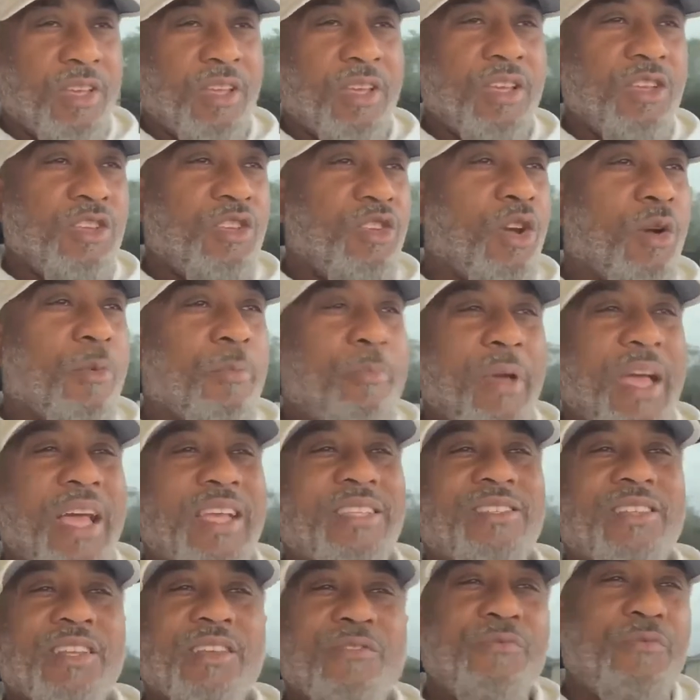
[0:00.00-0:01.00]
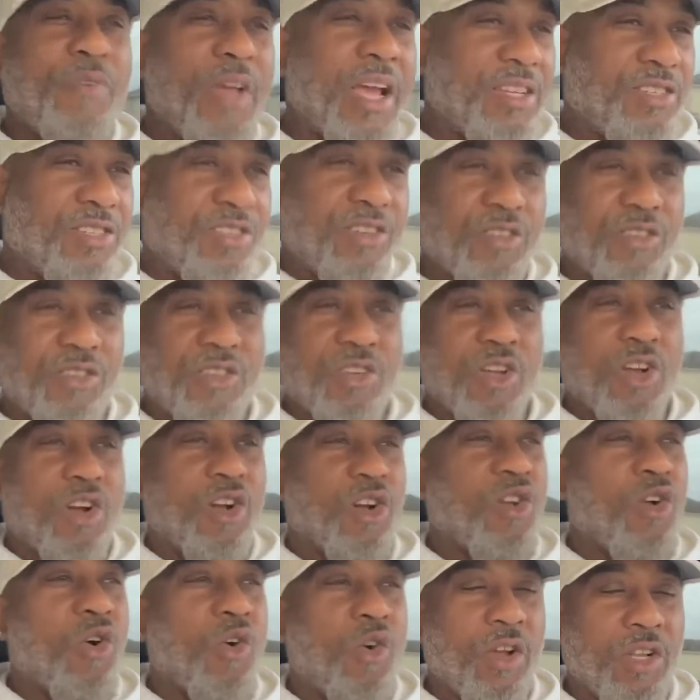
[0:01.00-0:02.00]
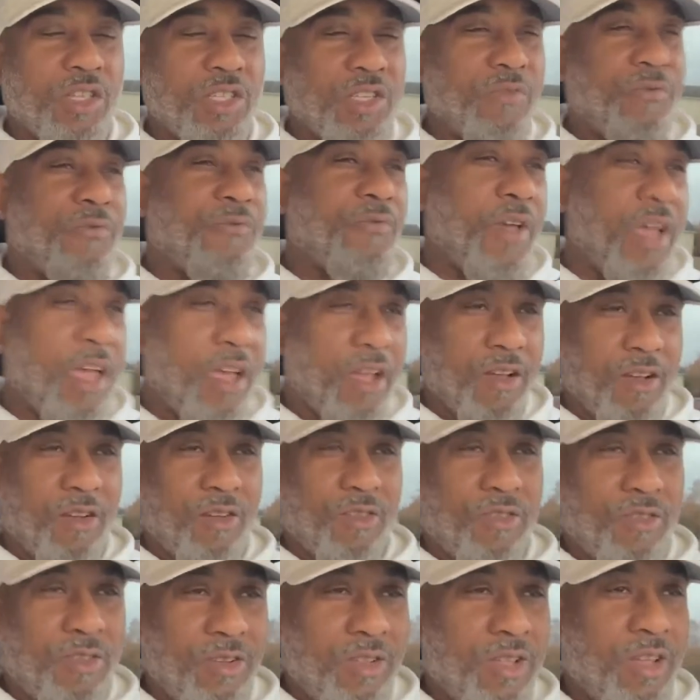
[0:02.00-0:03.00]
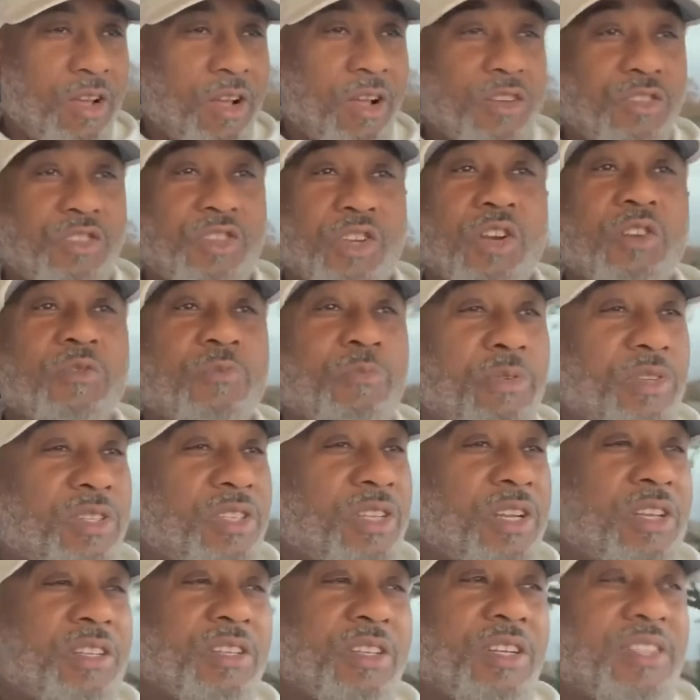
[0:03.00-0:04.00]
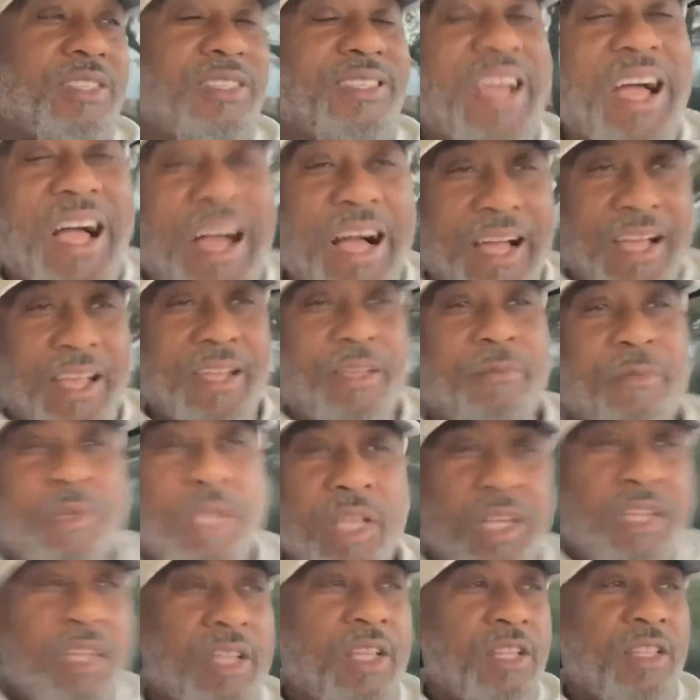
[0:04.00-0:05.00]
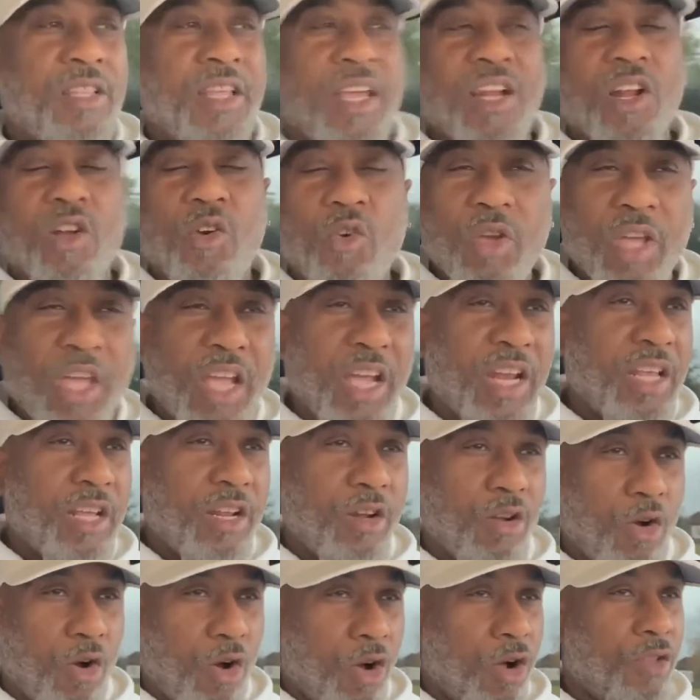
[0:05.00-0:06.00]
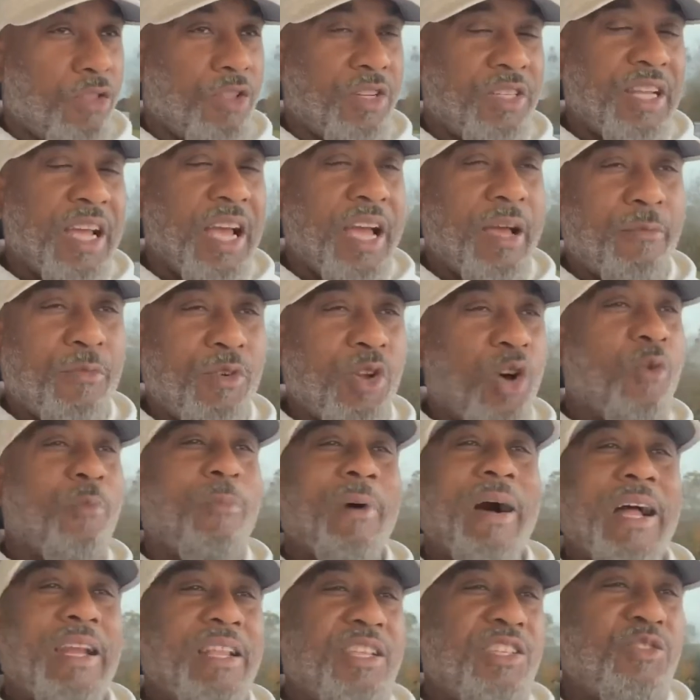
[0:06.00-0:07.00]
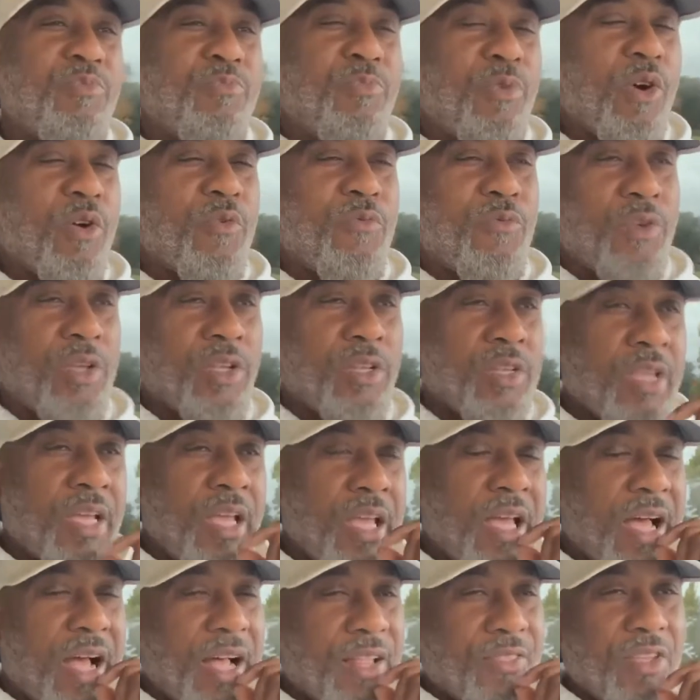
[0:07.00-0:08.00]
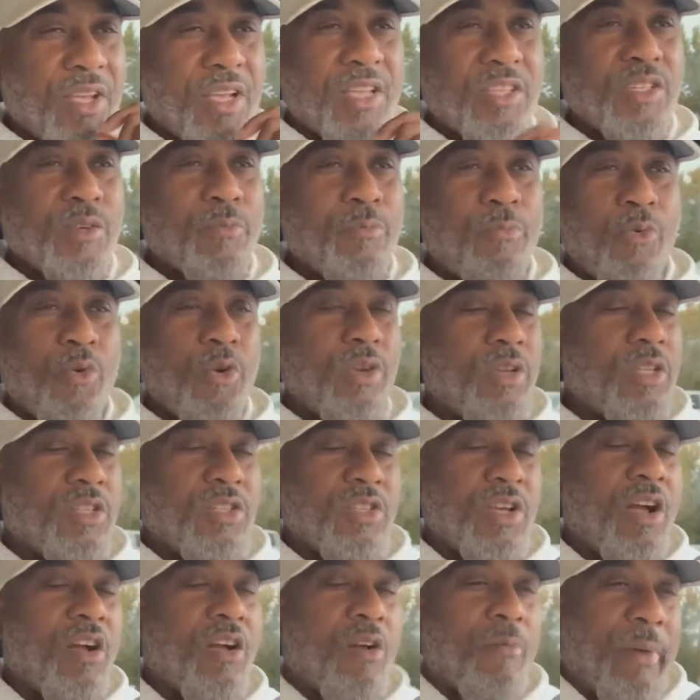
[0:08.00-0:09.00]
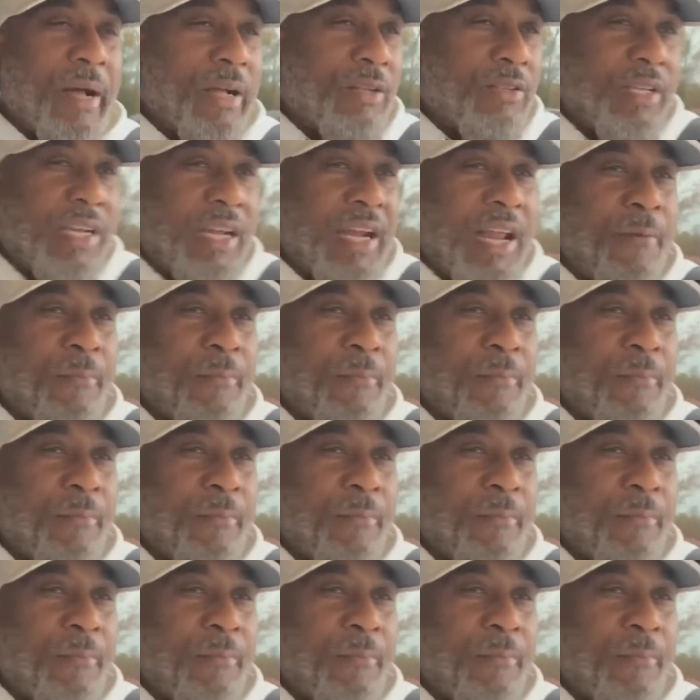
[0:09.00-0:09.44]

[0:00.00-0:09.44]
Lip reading: Your best investors are going to fail a certain percentage of the time. They don't hit it all the time. Nobody's perfect. I think it's important to talk about that.